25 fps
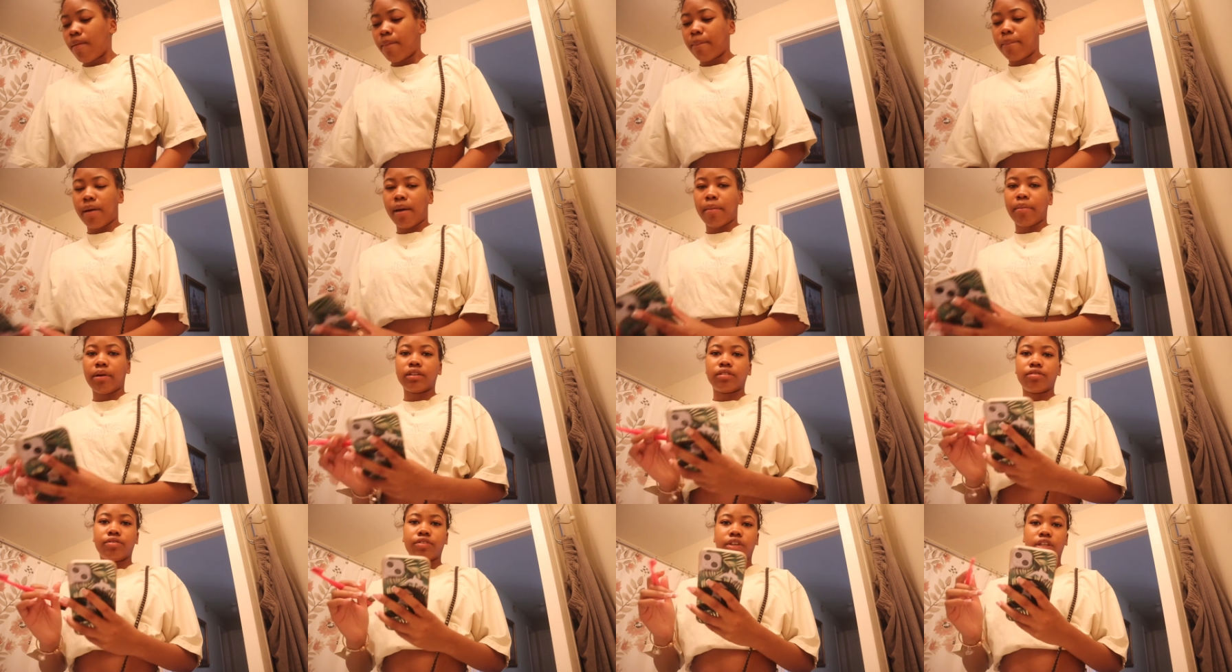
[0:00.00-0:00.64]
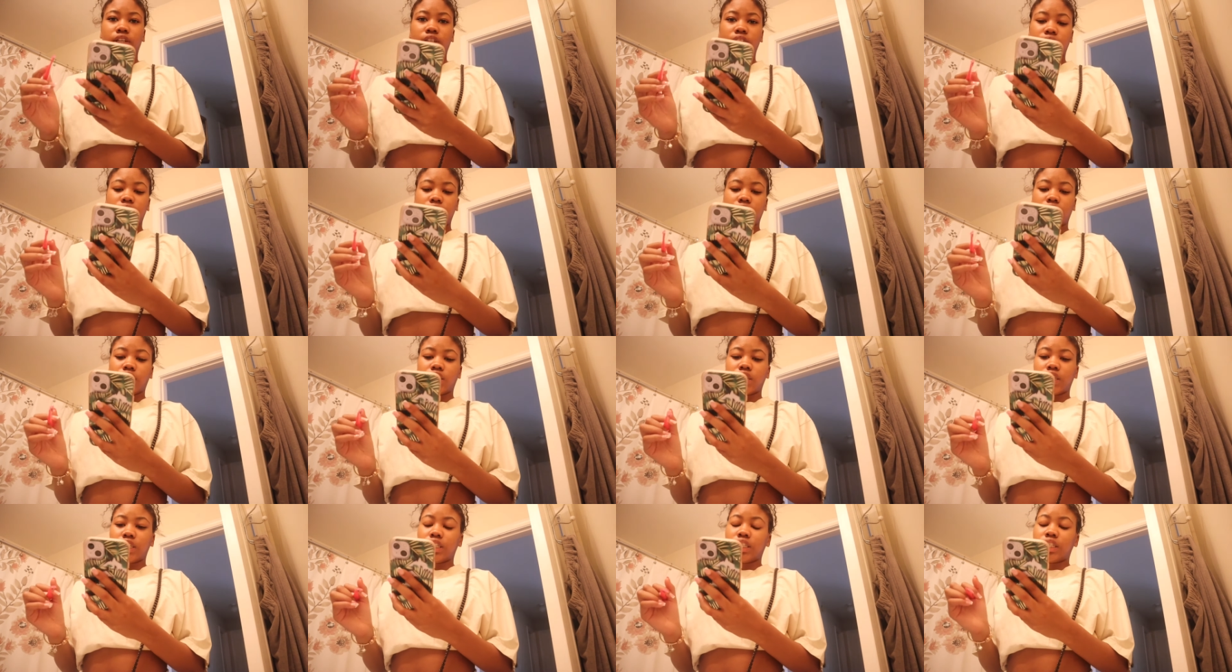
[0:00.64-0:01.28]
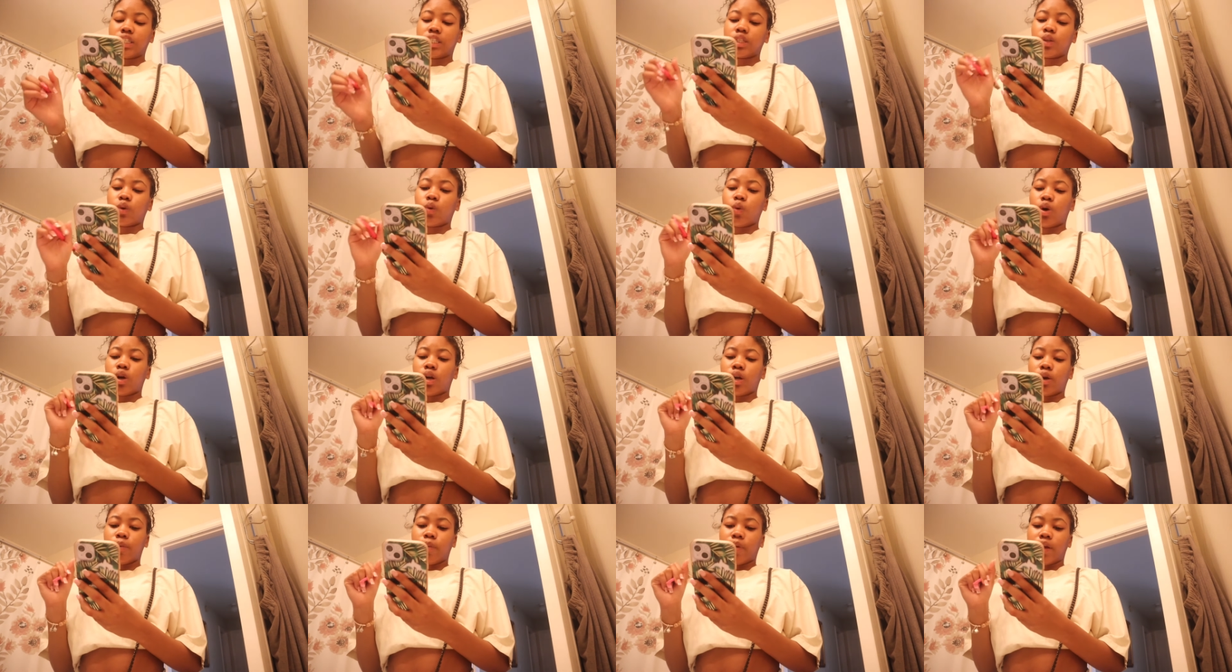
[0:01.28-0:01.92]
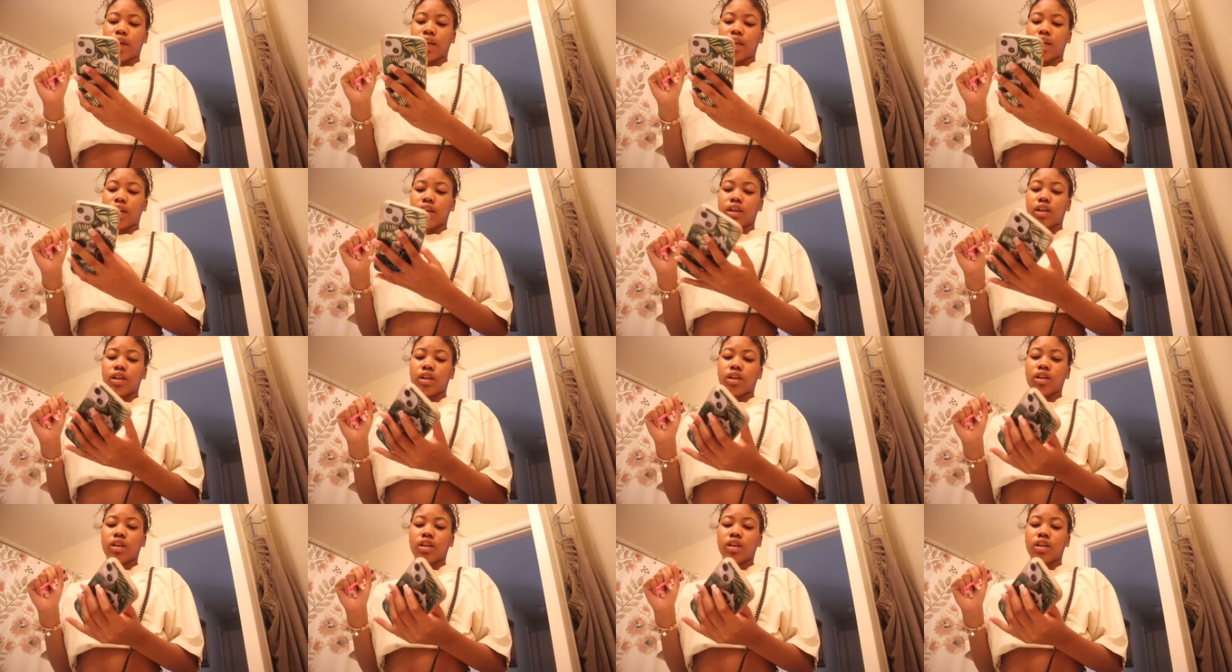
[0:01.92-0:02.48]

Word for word: my best friend said she's on her way